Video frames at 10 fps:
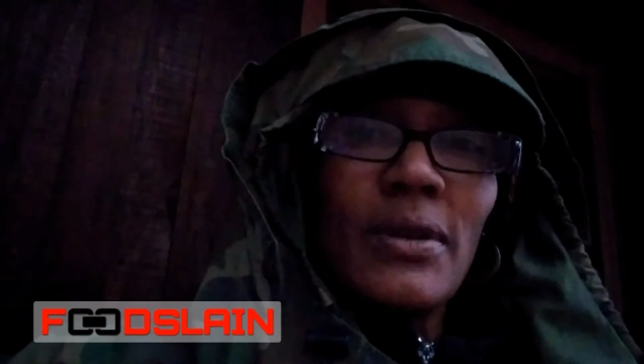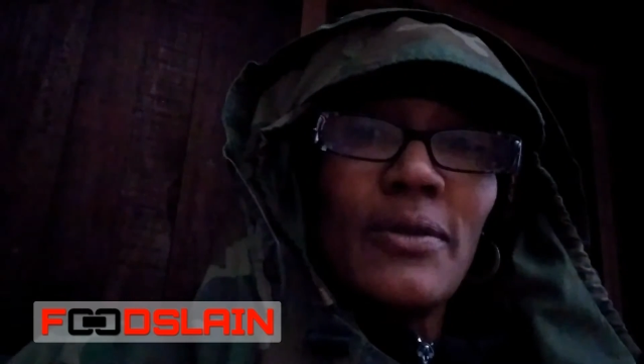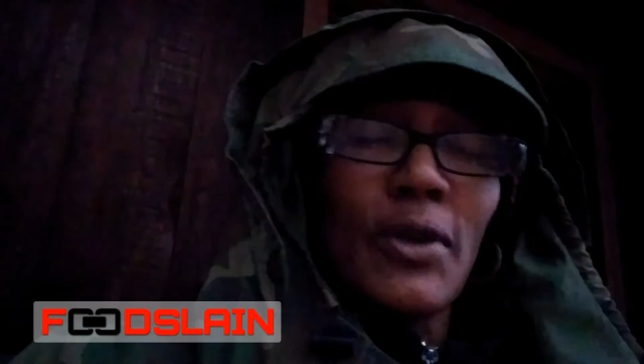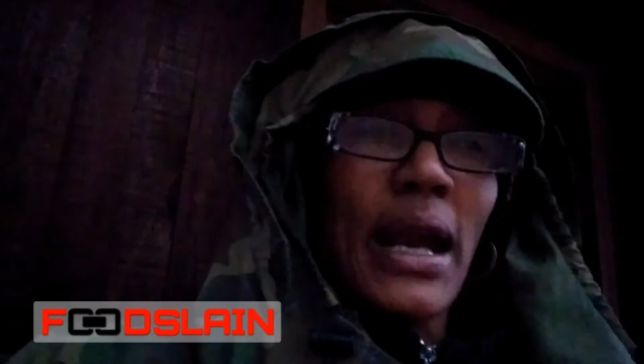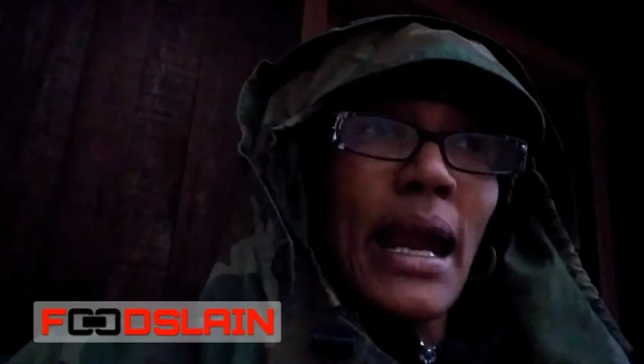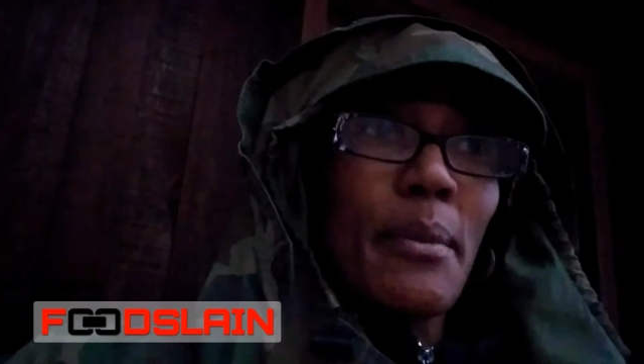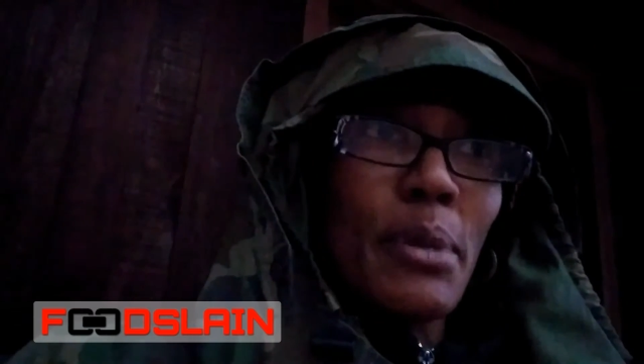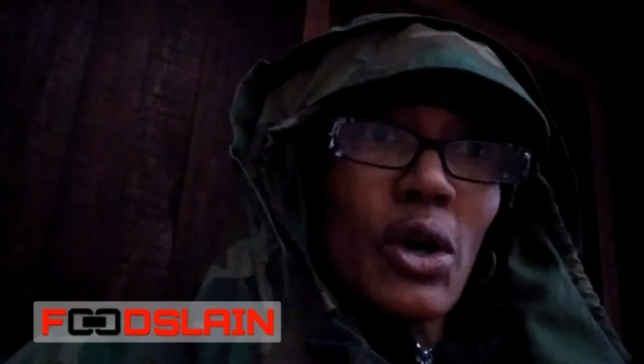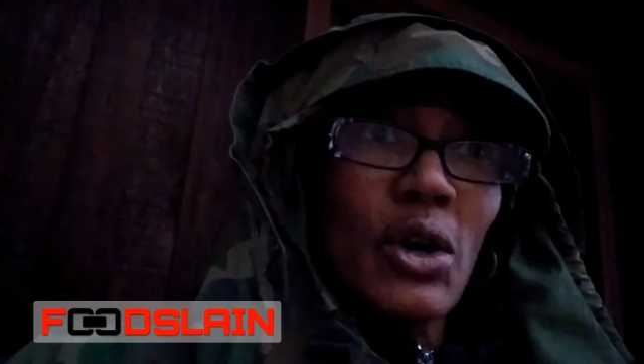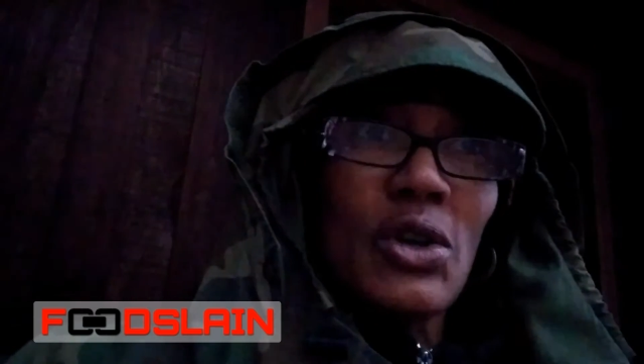for
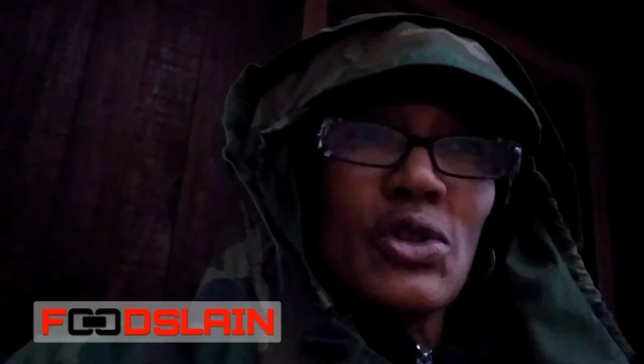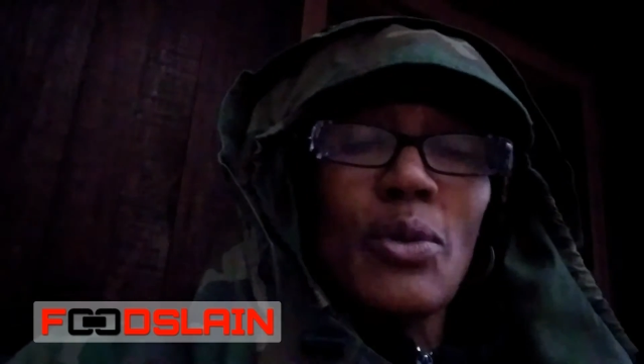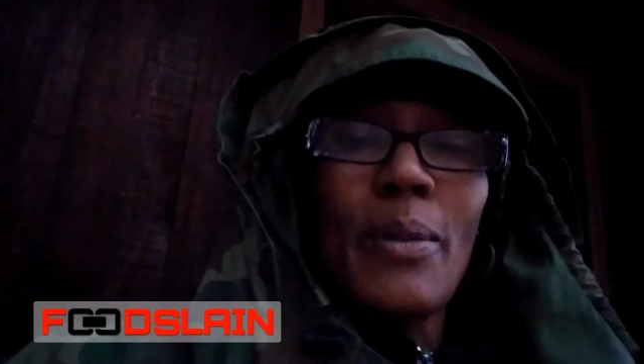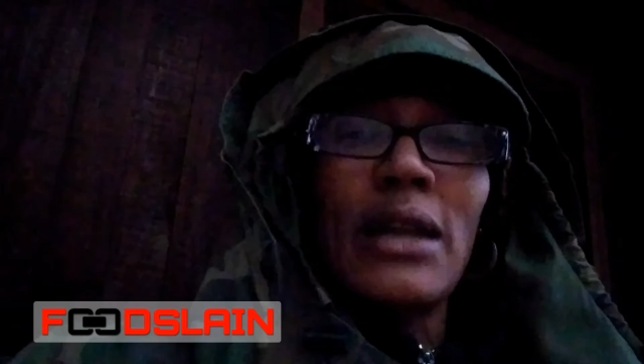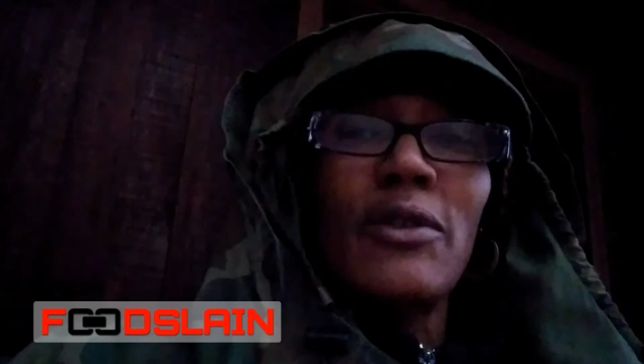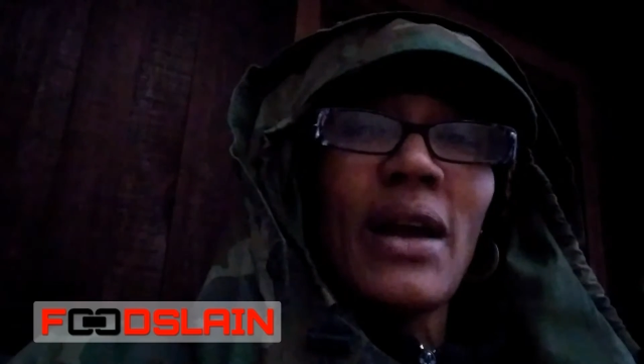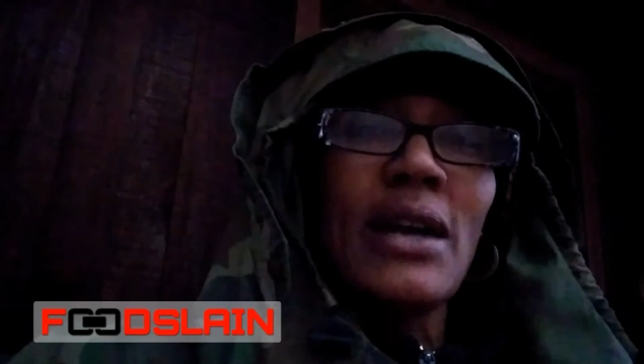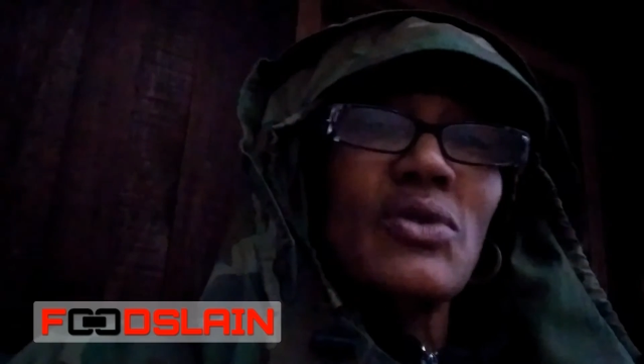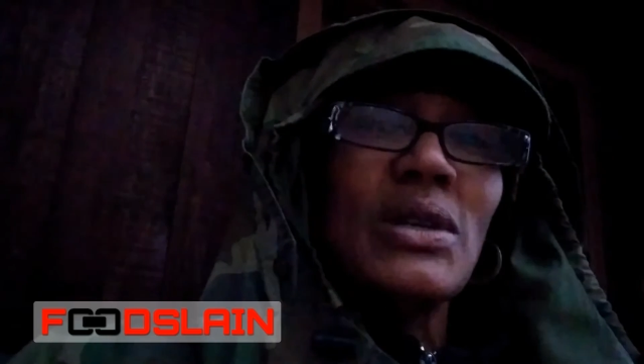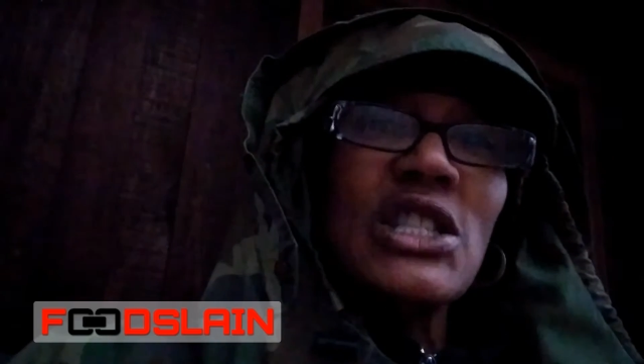hamburgers, or
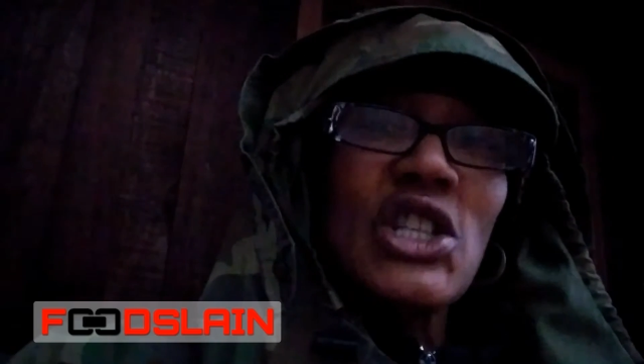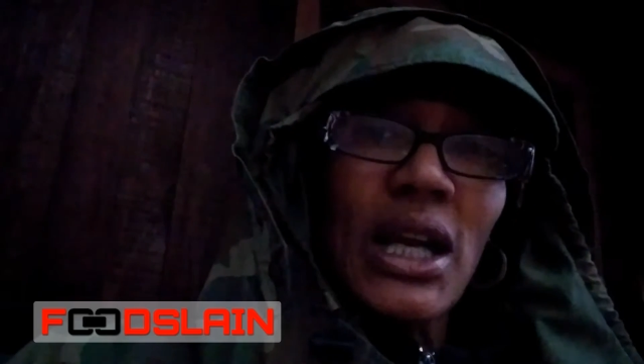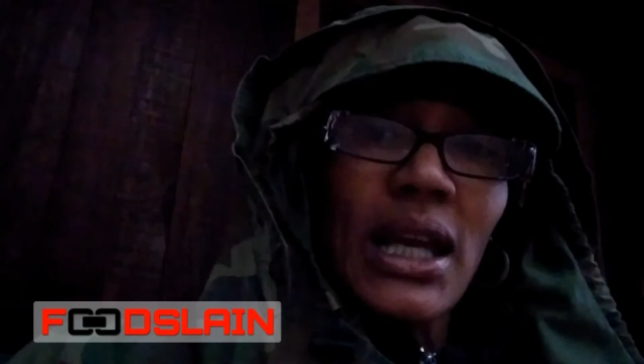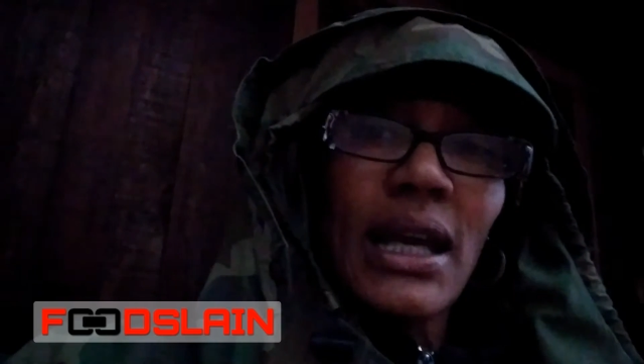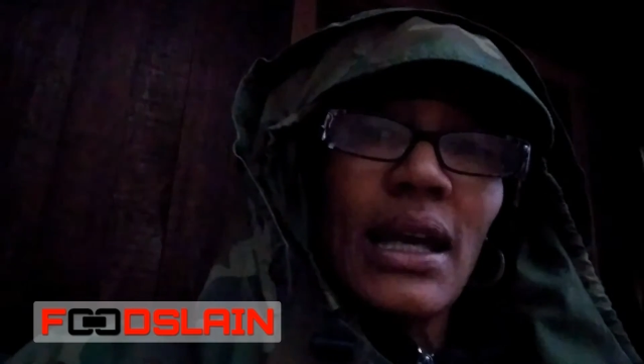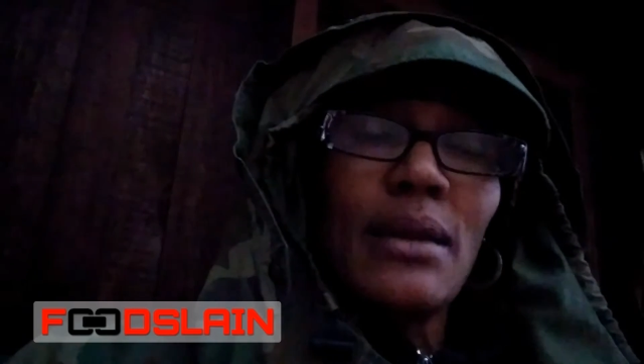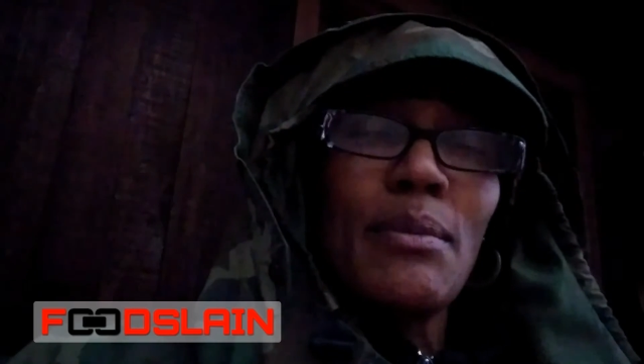manufacturing chicken,